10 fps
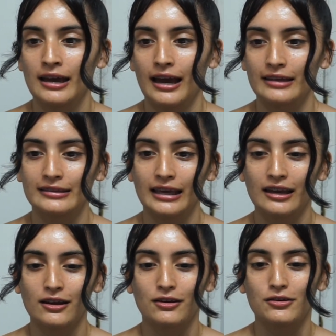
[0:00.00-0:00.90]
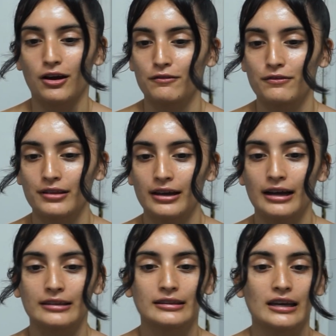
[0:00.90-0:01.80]
I thank God for that. I
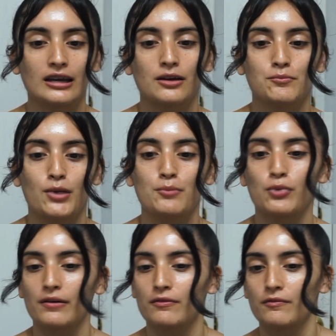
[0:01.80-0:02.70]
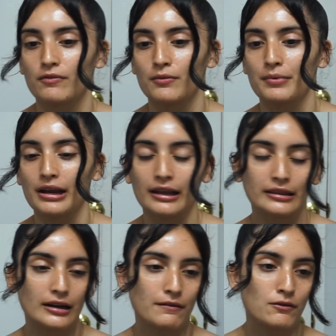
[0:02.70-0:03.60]
thank my boyfriend for being
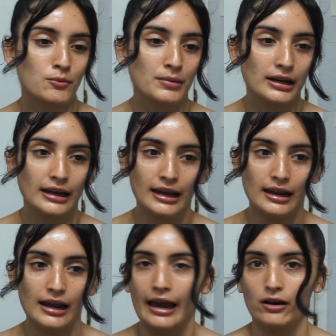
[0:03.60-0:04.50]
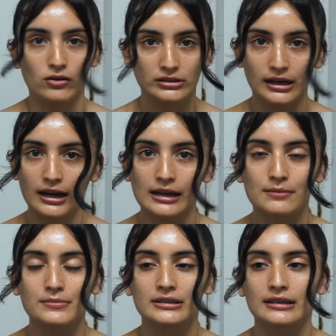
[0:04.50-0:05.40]
there for me at all
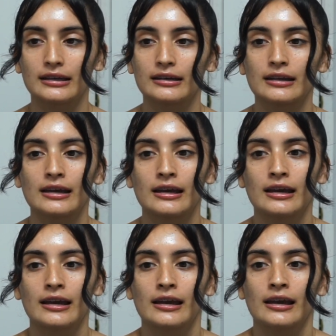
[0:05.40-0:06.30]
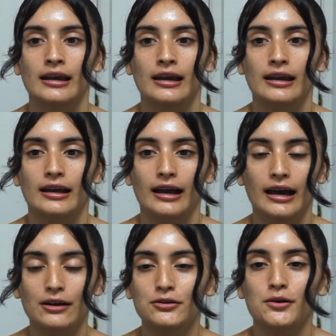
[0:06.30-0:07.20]
times. And I
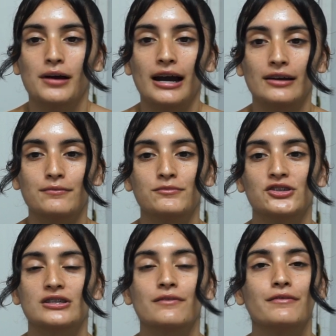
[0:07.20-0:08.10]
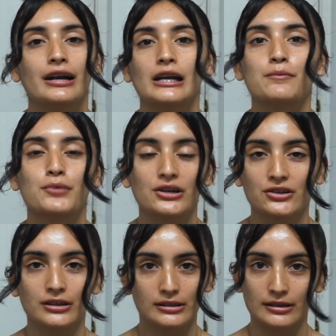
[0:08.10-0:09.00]
don't know, I am just very
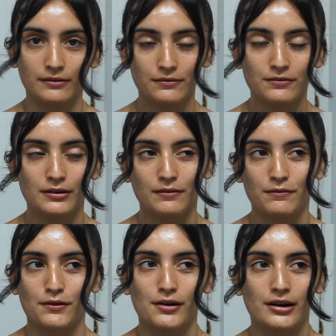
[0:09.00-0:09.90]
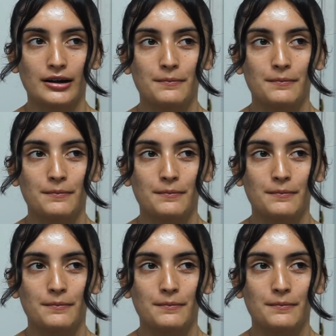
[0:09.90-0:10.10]
appreciative for